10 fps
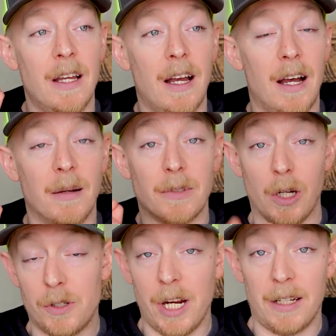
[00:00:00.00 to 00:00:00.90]

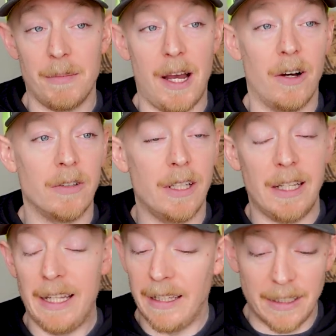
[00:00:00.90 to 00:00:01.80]
Go check him out.
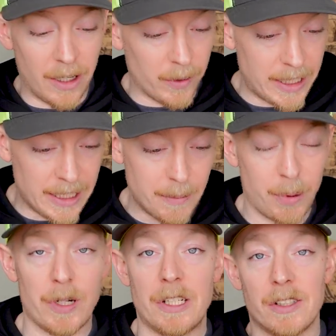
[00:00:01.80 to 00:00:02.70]
You know, he
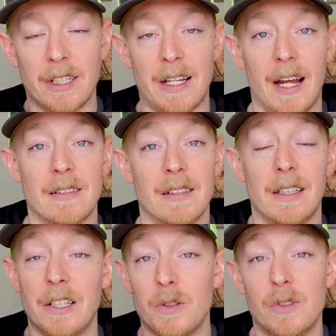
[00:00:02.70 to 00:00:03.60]
preaches it
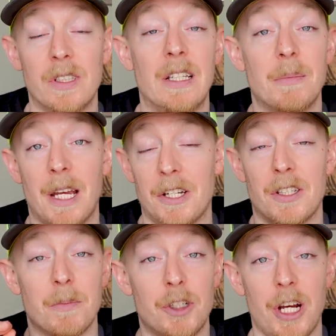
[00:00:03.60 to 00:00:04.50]
constantly, and you see him catching
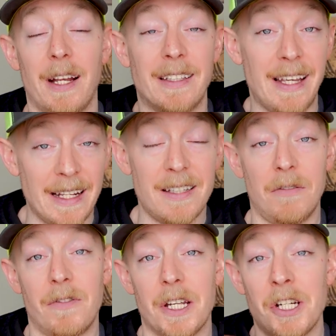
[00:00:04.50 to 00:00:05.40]
some
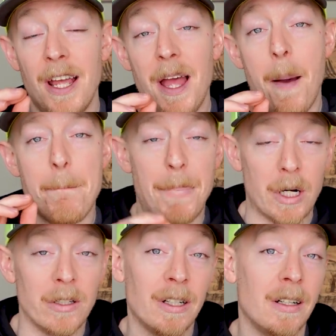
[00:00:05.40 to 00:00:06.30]
gigantic fish
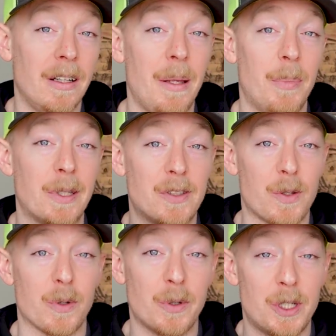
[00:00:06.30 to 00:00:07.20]
burning a lipless
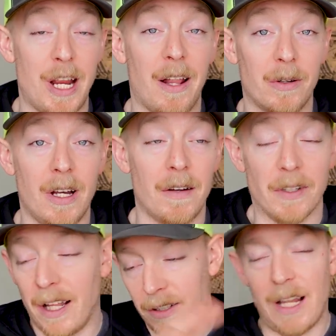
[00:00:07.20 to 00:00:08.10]
through shallow
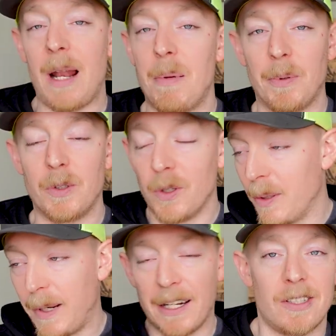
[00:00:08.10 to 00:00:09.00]
cover. Now, there's a lot of people who do
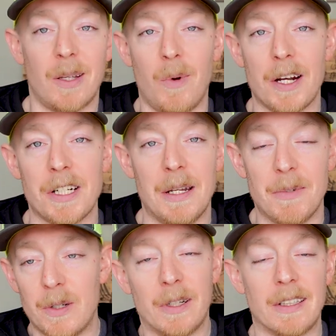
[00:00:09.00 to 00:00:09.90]
it, but I just like watching him
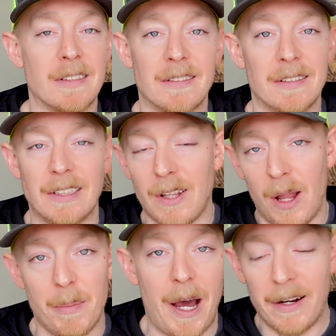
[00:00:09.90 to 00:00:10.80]
do it because he's
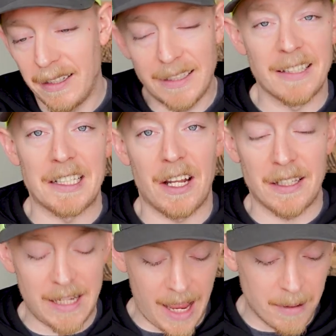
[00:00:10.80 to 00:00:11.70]
all about it and he does it all
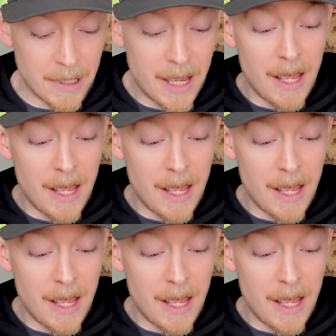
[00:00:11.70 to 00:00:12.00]
the time.